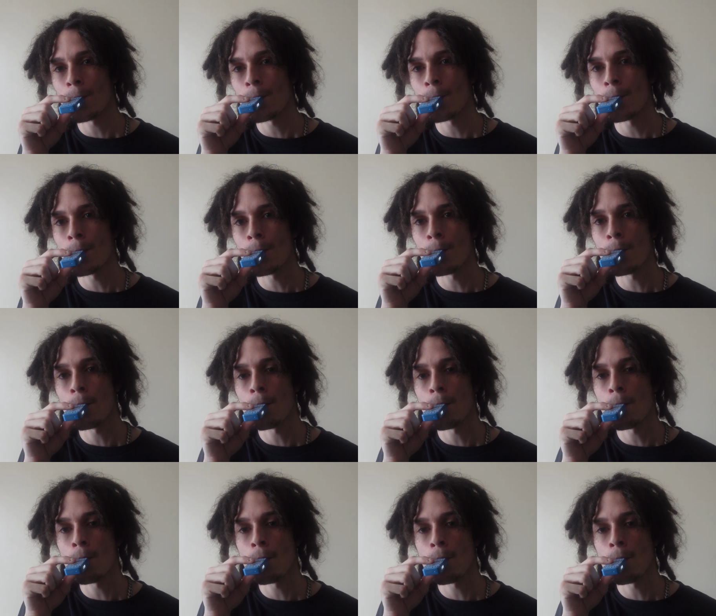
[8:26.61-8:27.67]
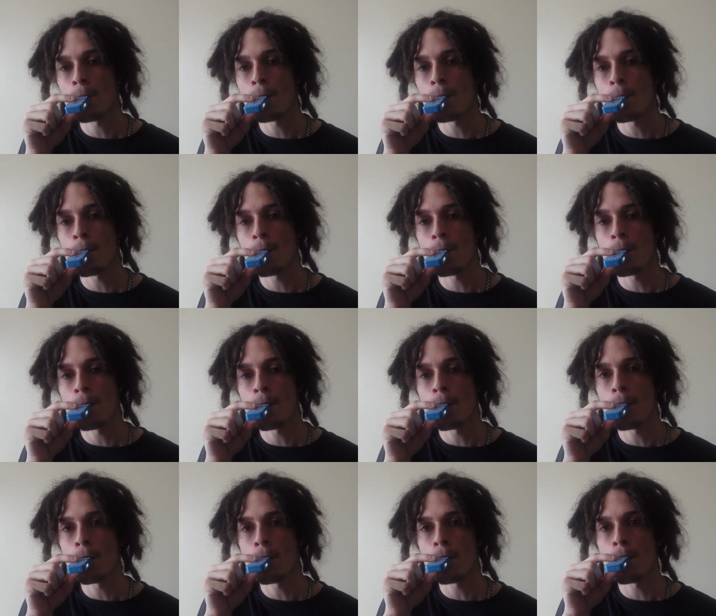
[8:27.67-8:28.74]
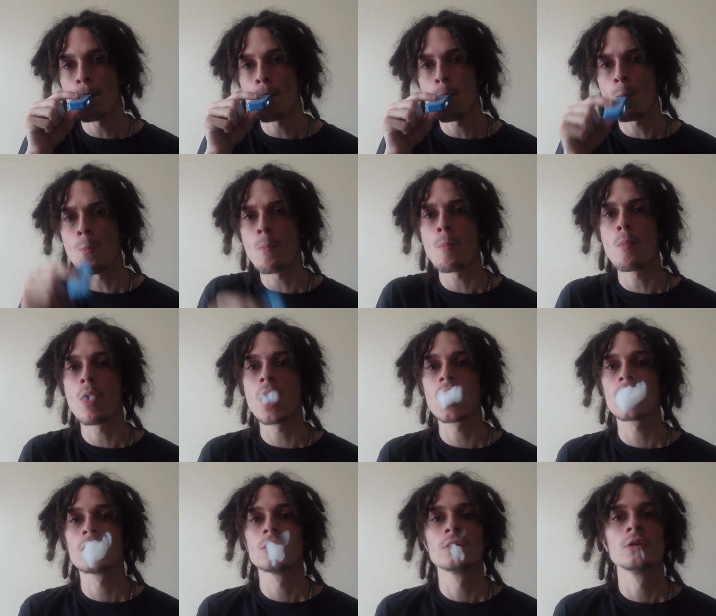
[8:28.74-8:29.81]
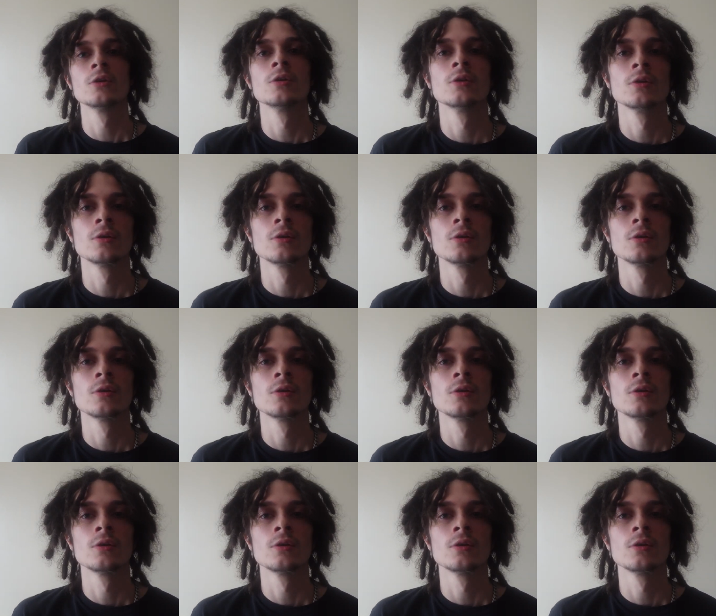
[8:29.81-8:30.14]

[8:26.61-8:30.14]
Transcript: (no one is talking)